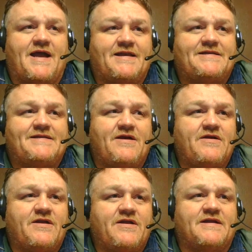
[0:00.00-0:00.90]
I
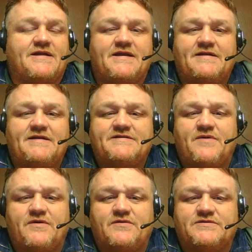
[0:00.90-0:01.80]
tell you, at the end of this
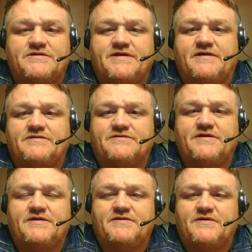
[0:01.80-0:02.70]
post, as I was
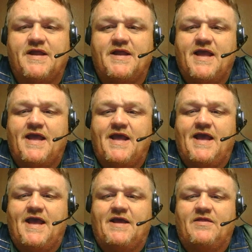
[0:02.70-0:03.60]
reading through,
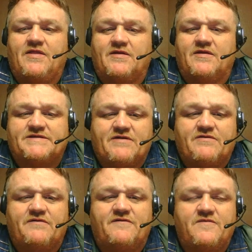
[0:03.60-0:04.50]
the
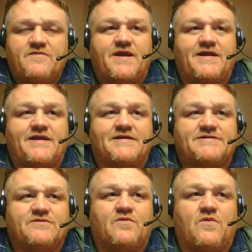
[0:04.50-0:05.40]
secret for me is
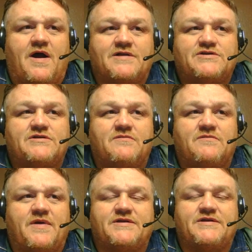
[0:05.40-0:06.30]
to watch
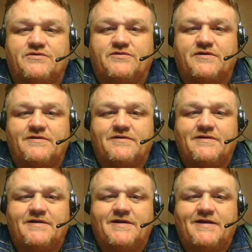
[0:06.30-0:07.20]
my children.
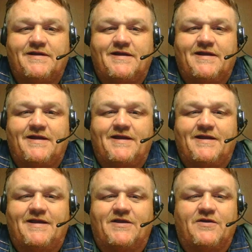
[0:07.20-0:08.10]

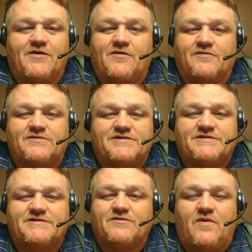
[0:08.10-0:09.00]
You know,
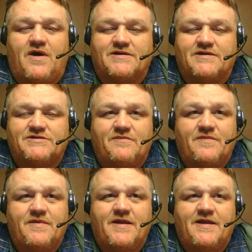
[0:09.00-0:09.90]
just to watch them,
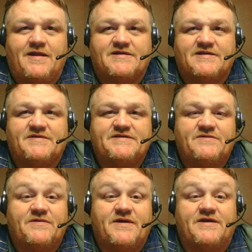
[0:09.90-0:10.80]

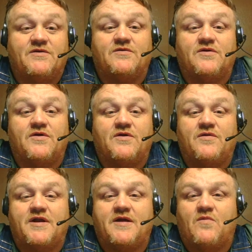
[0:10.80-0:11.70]
especially when they don't know
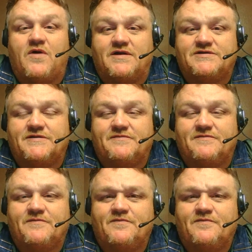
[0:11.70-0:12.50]
that I'm watching them.